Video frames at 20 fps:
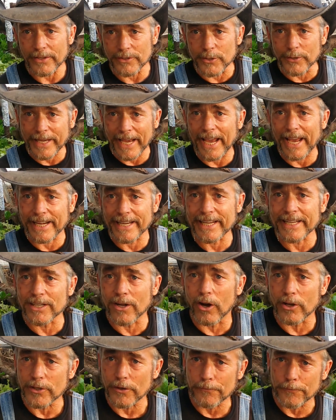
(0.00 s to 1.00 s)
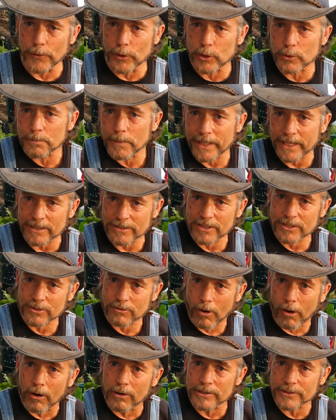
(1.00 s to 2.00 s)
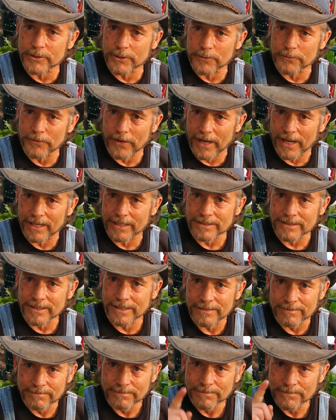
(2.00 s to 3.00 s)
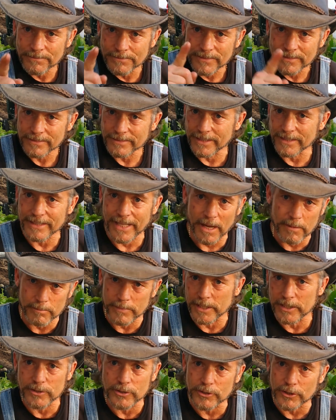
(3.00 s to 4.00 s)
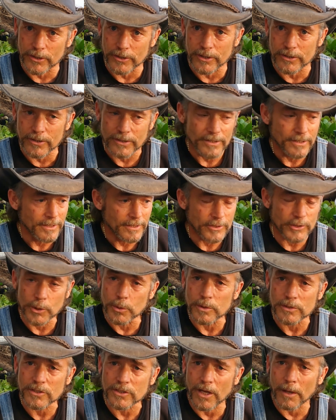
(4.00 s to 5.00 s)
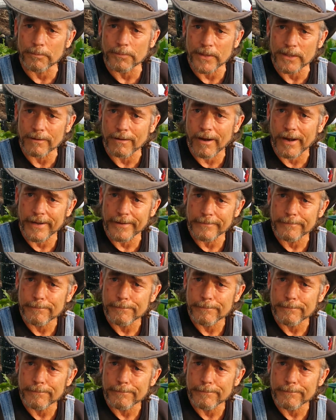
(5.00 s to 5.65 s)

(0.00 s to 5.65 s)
you can't eat all your food because it's growing too fast, then that means you're doing something right.